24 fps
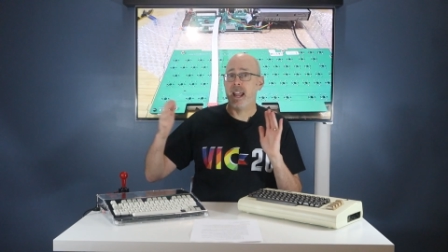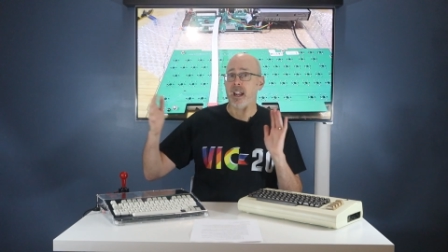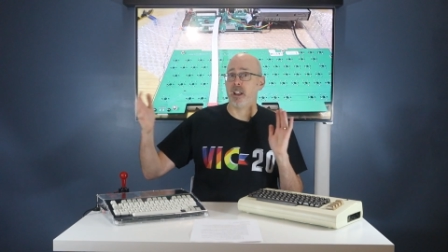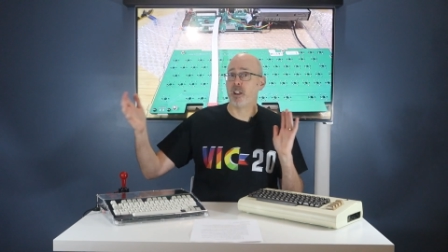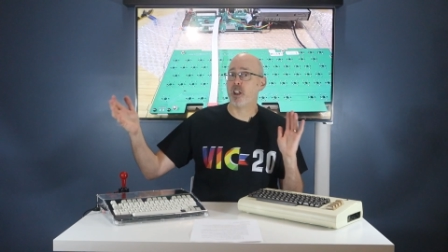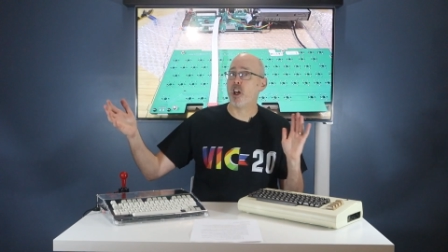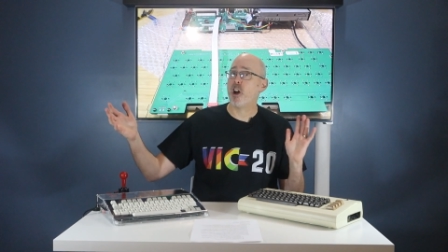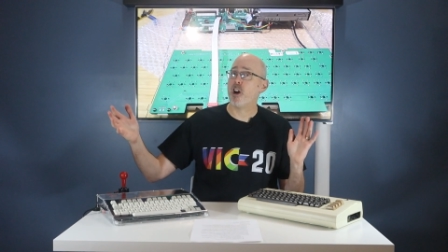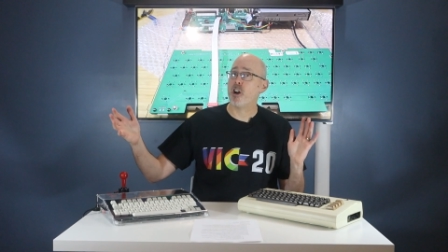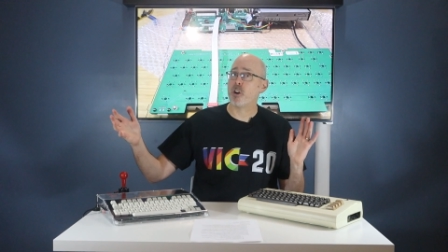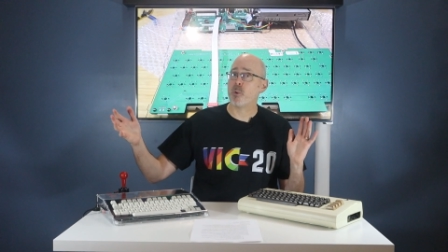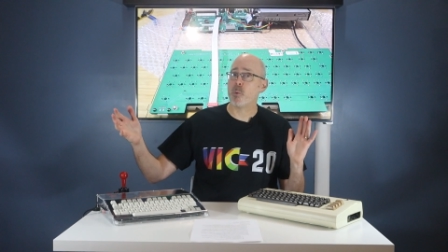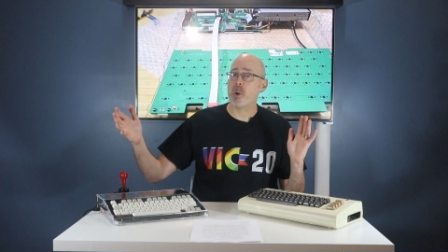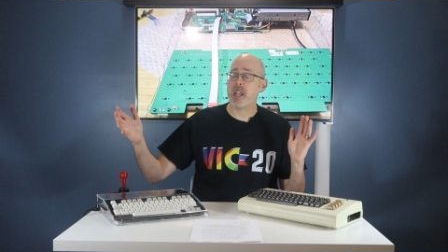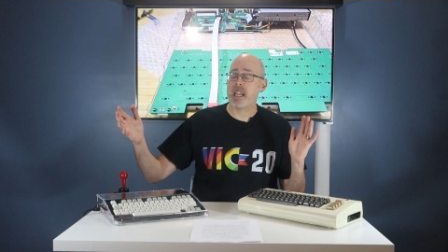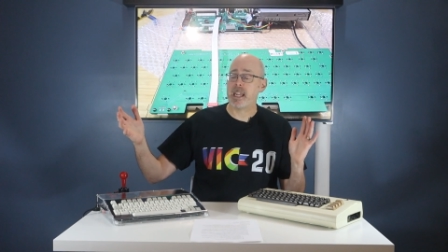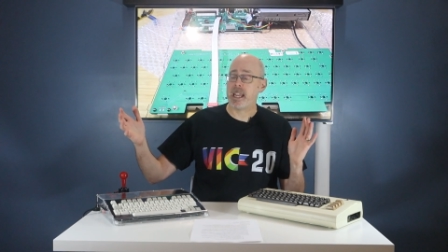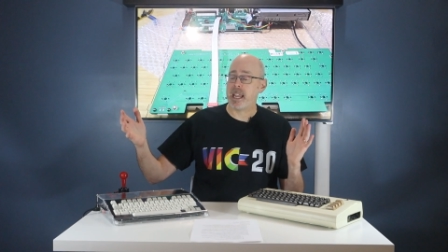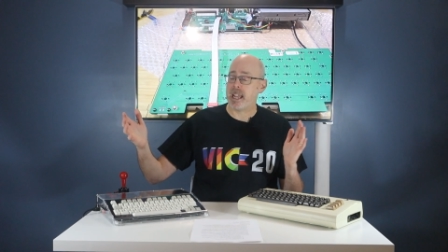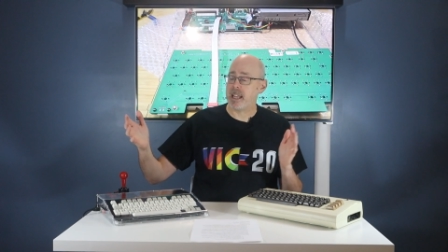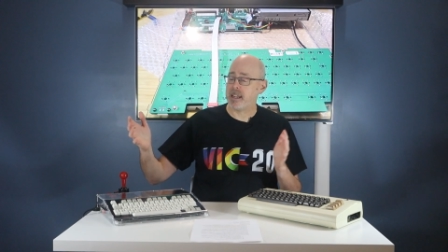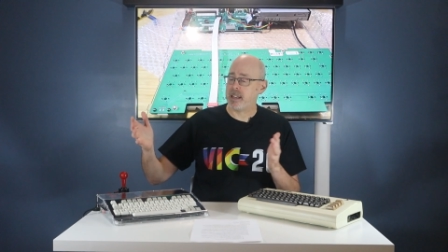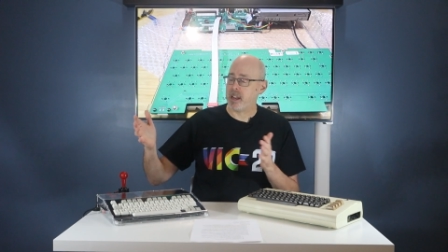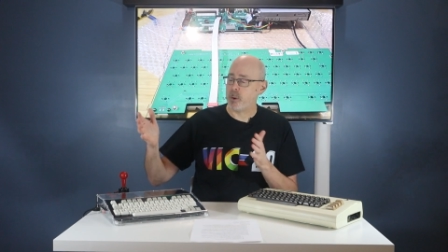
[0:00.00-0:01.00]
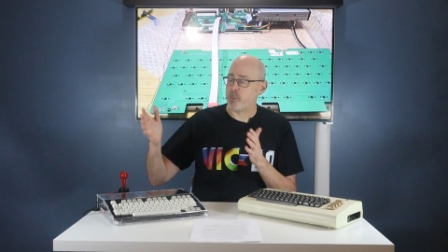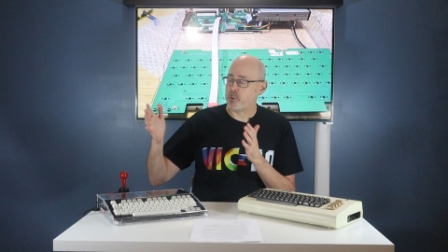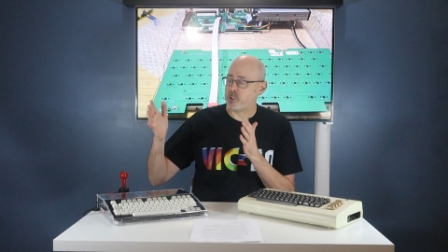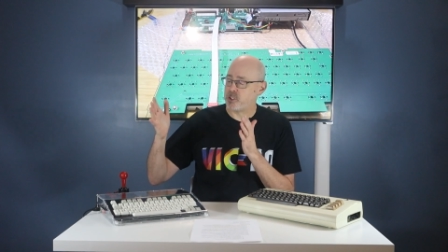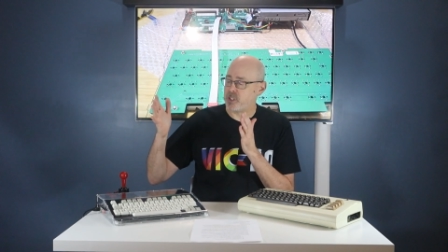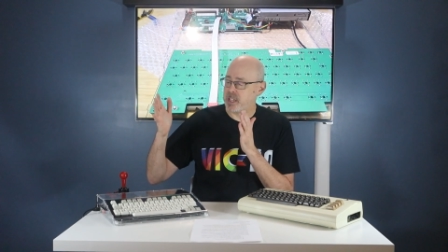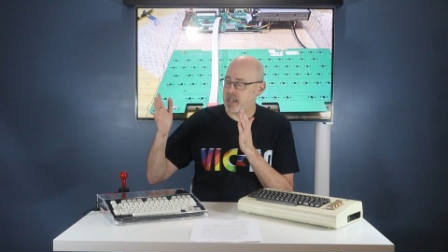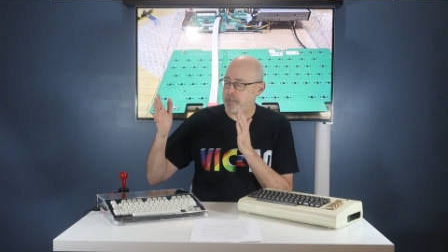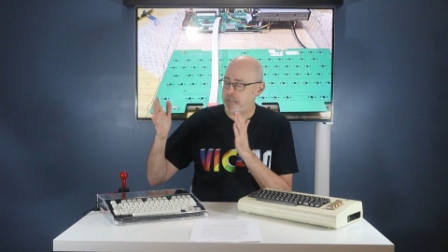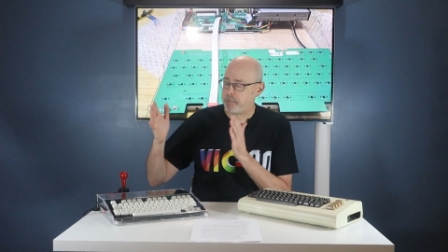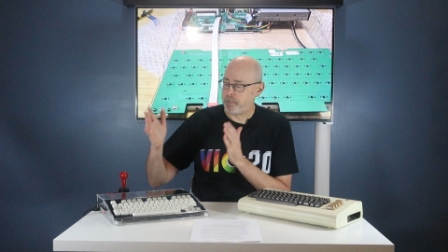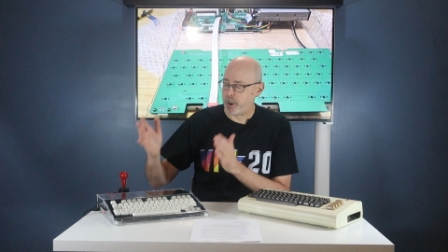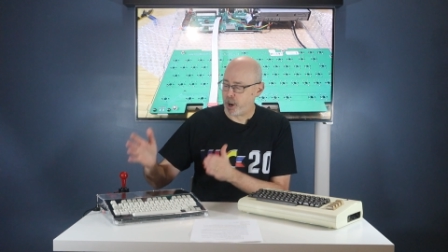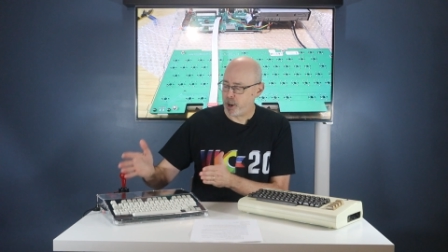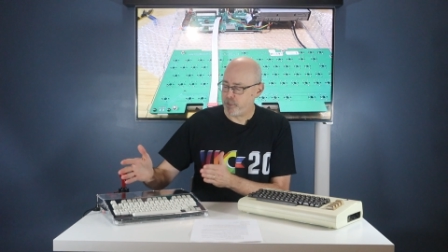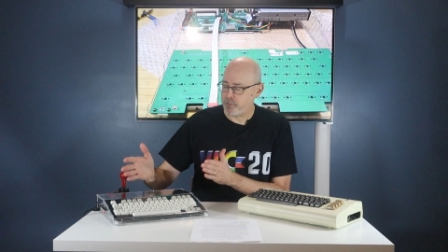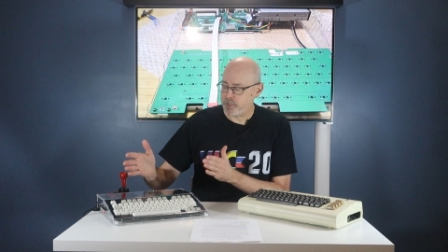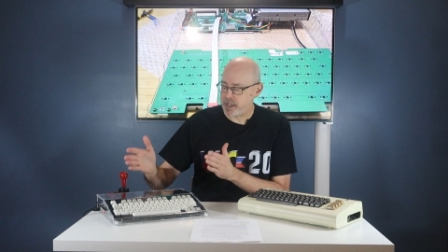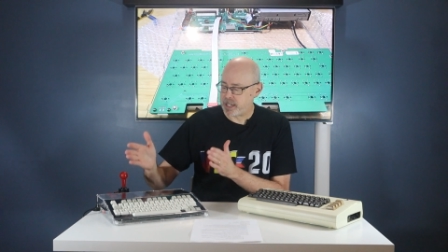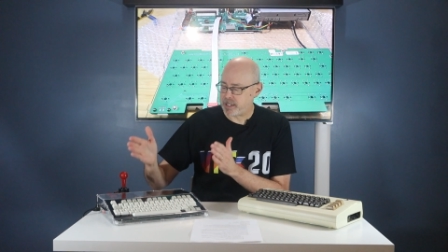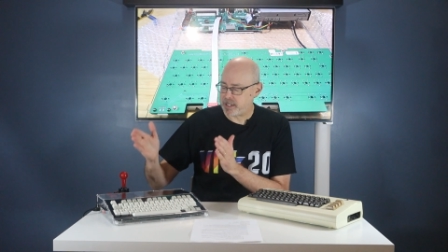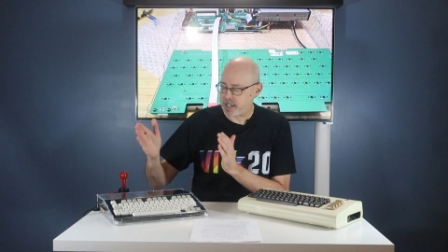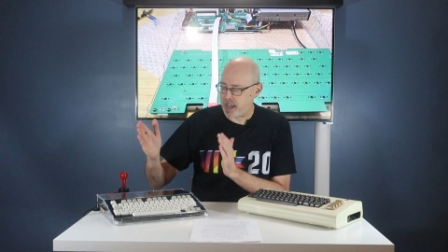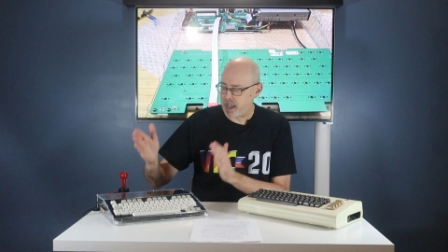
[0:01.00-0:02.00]
I had a long weekend. It was the
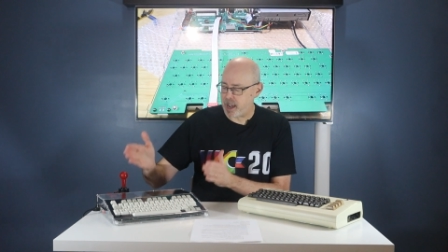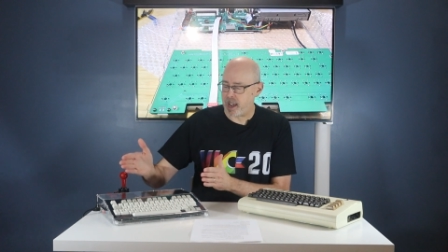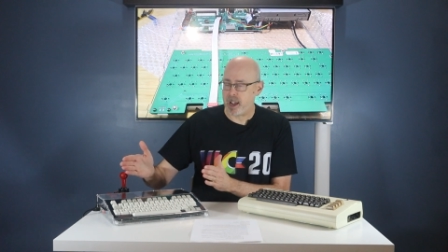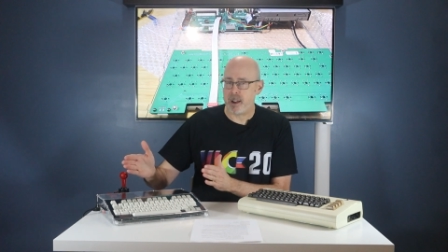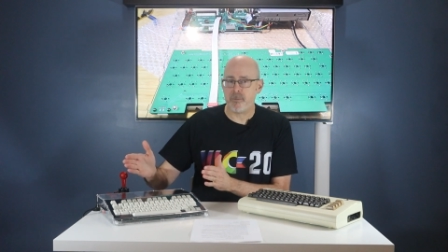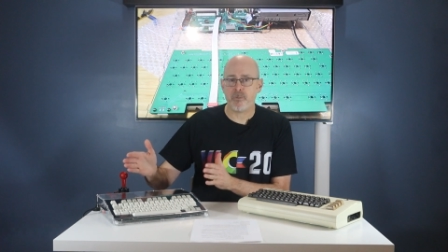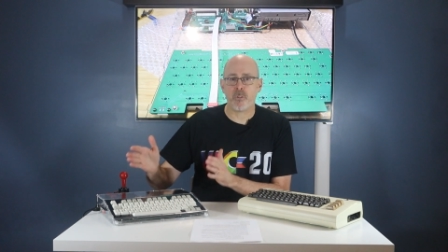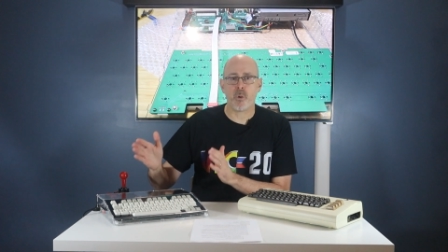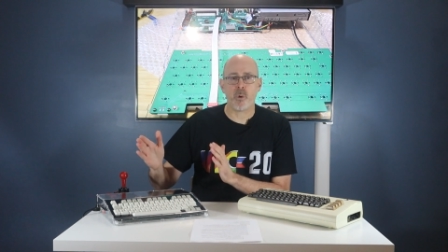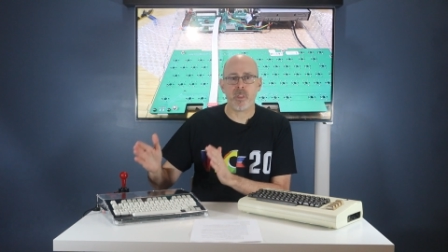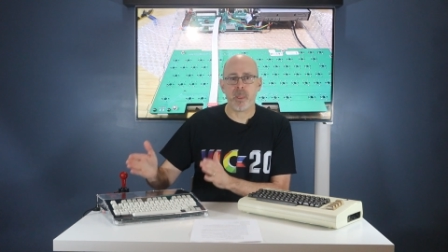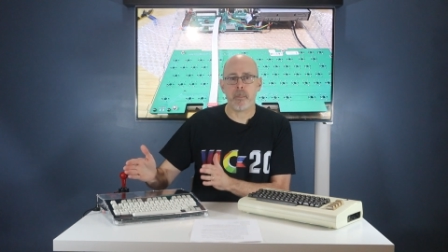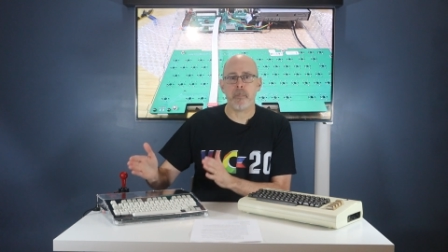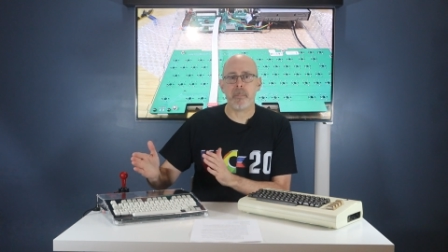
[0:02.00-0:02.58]
perfect time